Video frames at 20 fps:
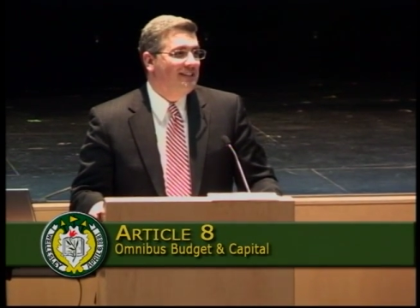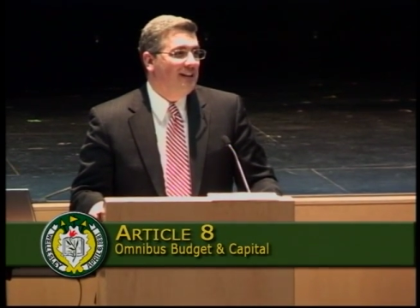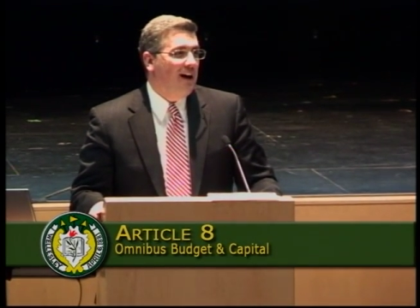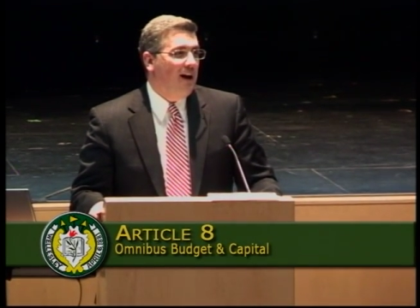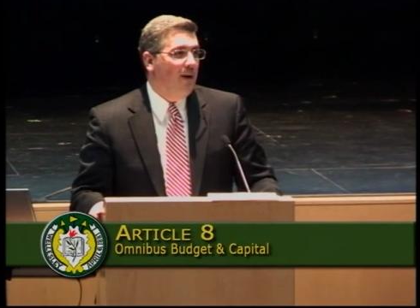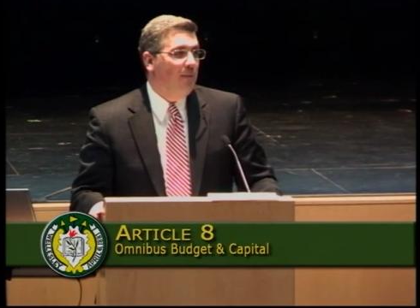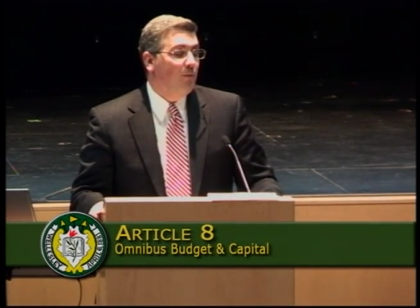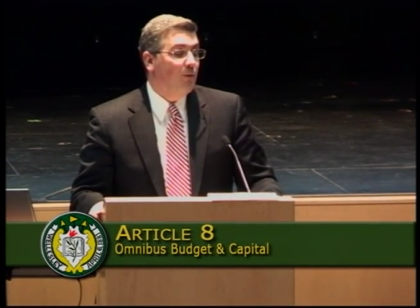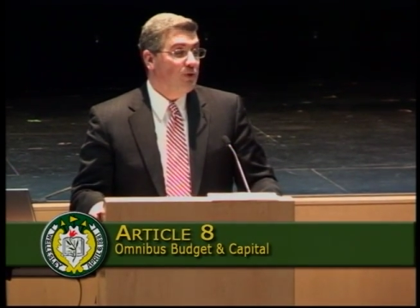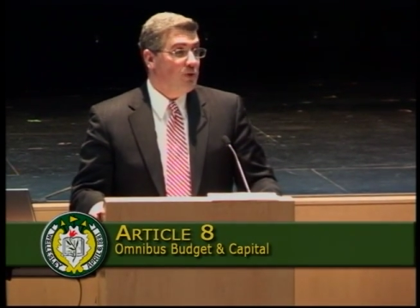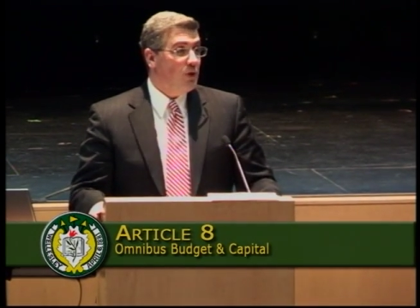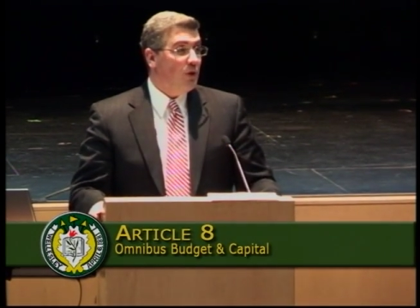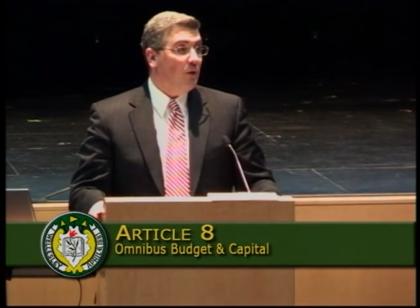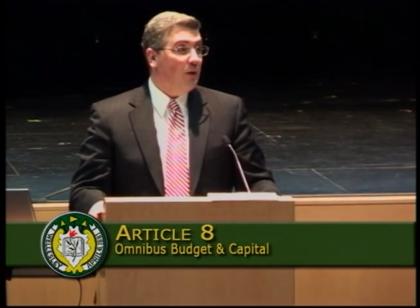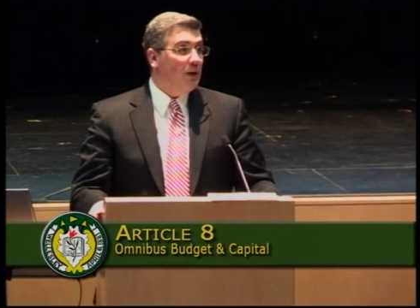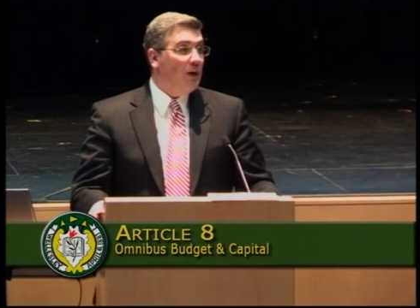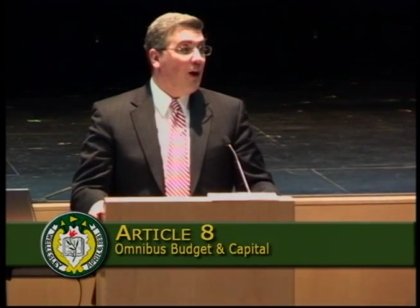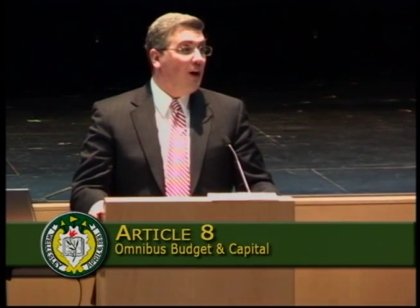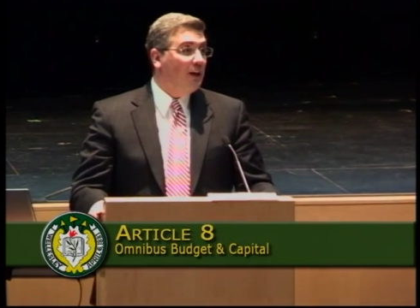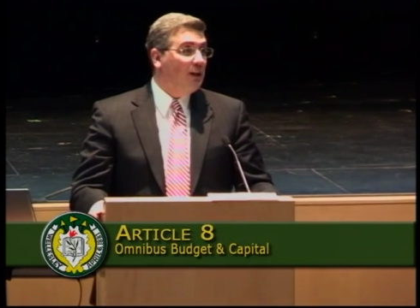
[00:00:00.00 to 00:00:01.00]
We're
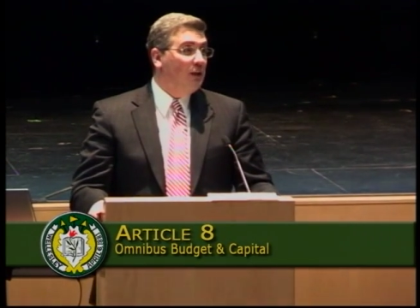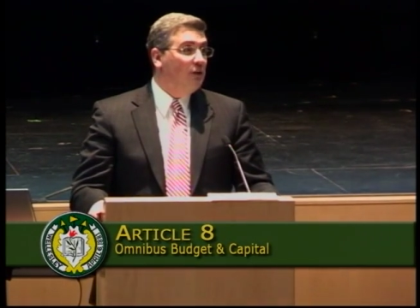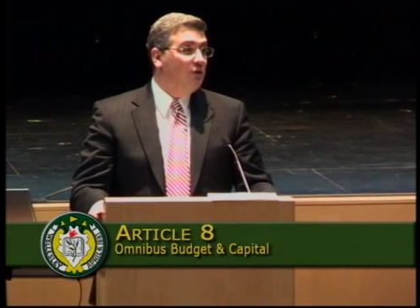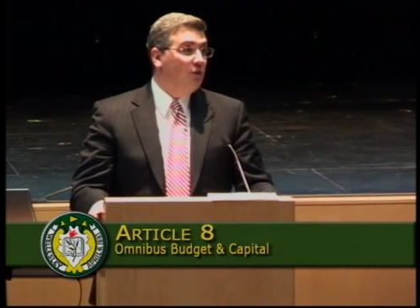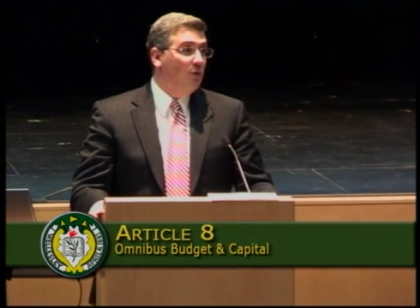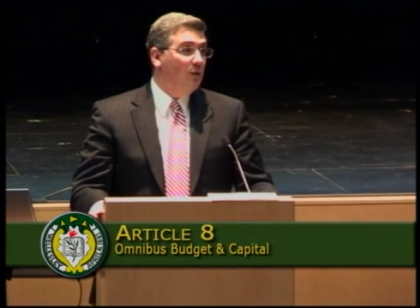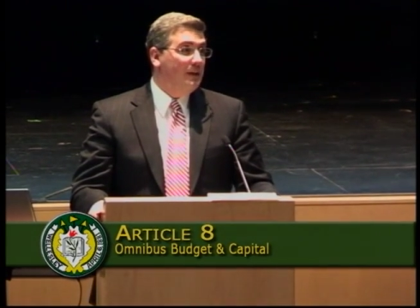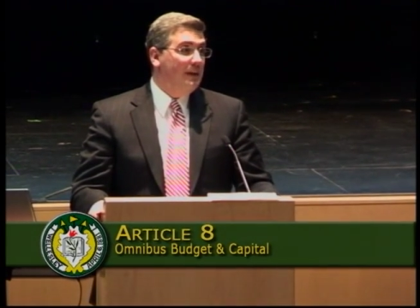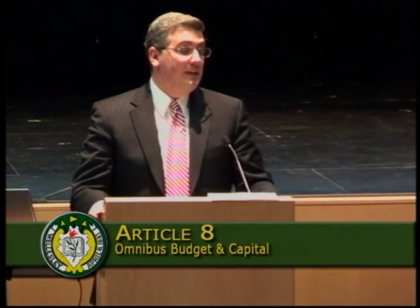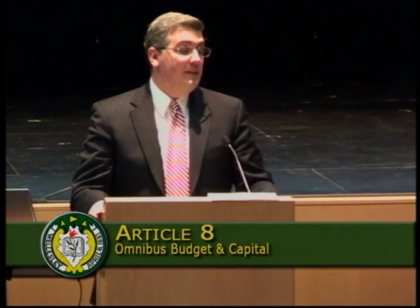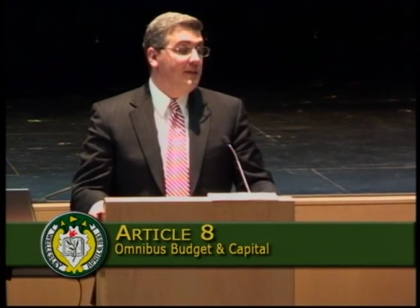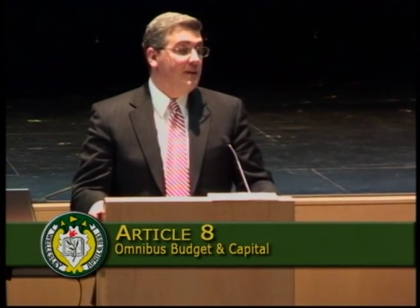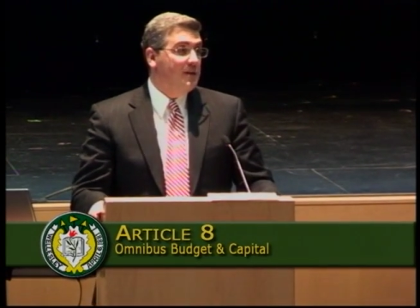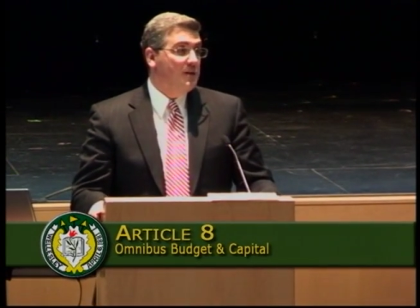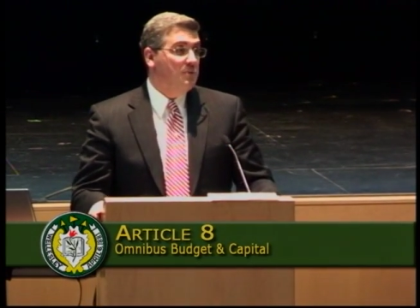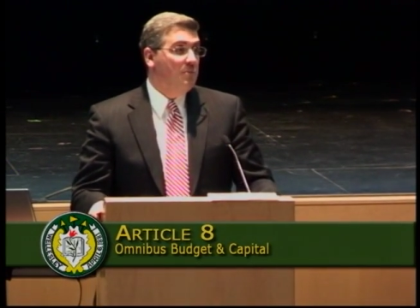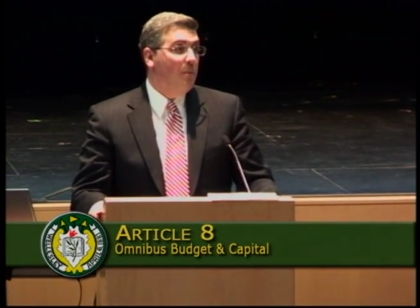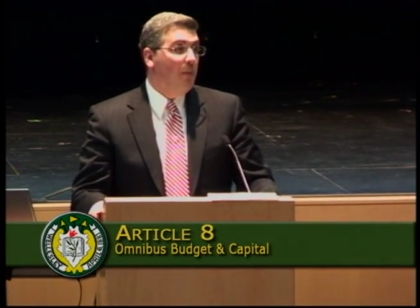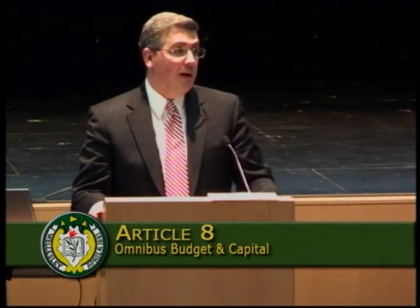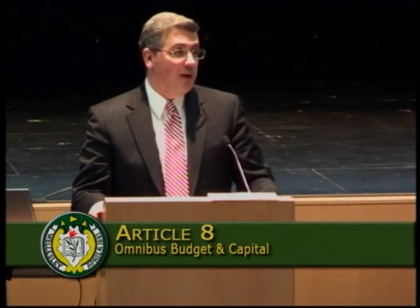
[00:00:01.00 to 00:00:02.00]
certainly not going to do it in
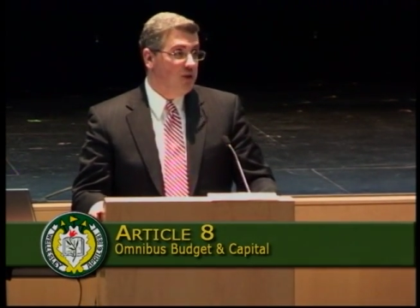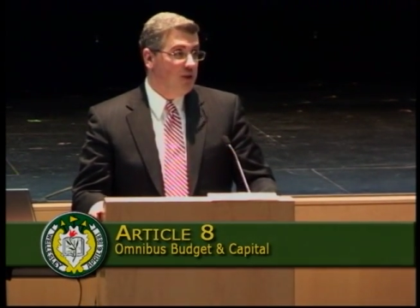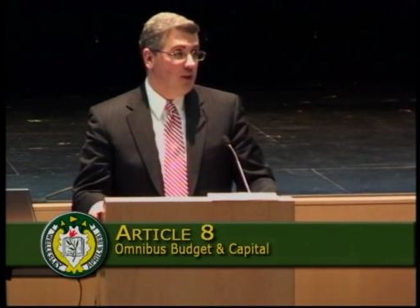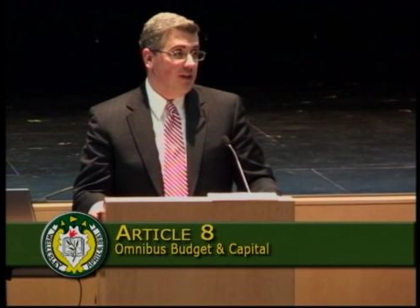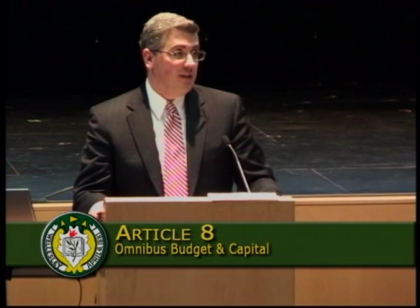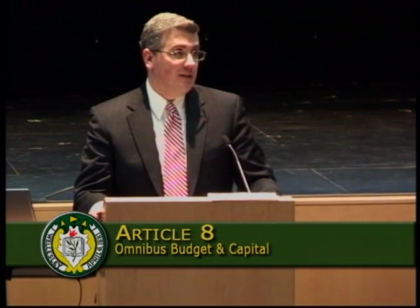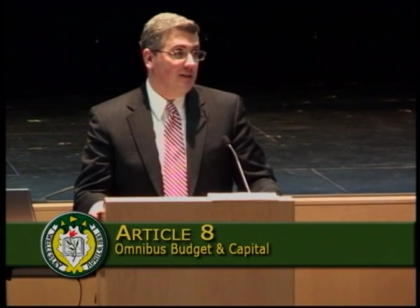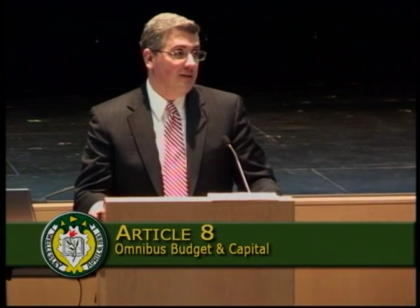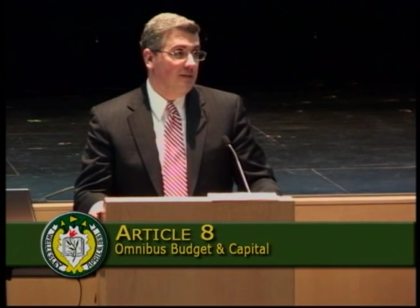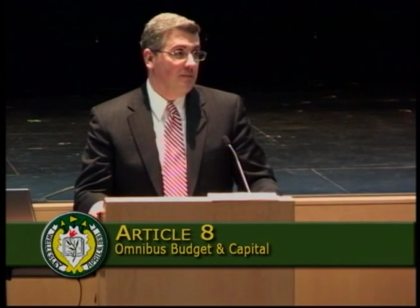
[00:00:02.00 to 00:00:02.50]
this budget,